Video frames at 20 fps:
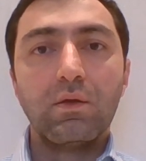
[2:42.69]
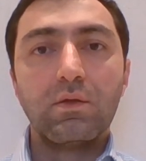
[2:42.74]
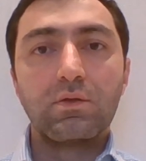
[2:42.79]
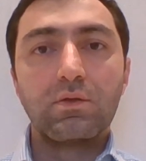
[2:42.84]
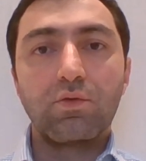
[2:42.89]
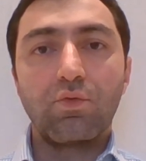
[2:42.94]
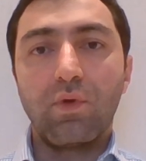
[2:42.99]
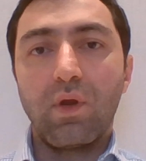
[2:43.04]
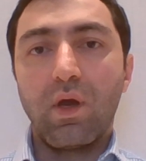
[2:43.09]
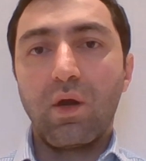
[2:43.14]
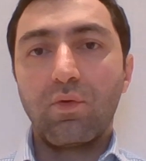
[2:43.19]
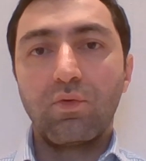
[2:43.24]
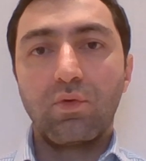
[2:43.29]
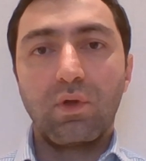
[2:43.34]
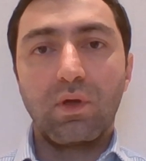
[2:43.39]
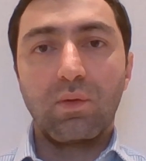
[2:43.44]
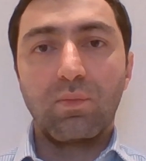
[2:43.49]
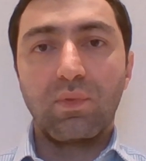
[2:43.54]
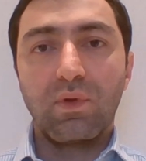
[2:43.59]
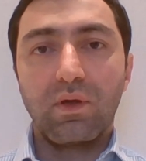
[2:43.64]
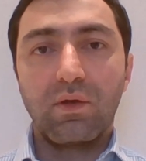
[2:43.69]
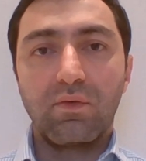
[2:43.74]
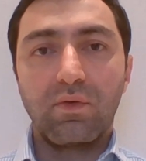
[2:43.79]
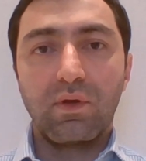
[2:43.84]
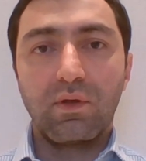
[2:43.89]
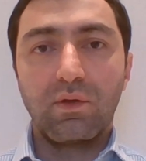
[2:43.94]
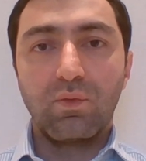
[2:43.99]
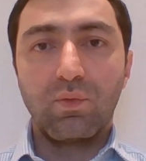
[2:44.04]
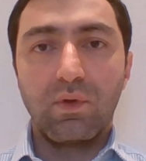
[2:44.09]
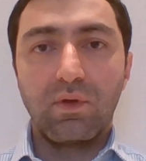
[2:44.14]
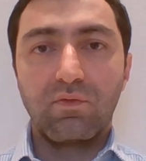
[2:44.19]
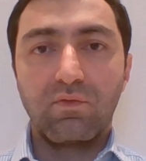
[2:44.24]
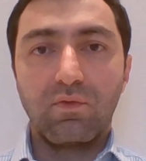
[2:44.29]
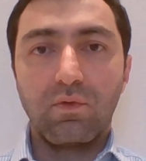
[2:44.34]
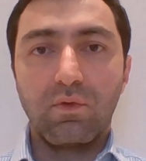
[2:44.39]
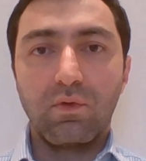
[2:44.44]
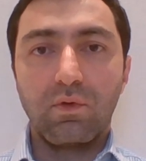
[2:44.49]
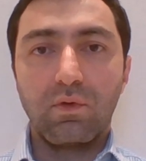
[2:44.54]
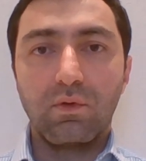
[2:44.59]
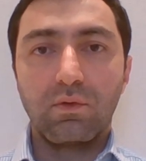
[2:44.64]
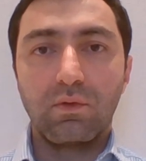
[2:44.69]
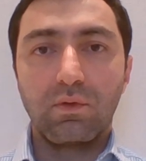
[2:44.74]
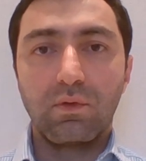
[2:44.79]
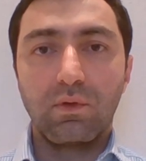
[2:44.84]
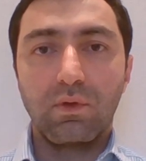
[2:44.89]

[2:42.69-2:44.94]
So now you can apply right away for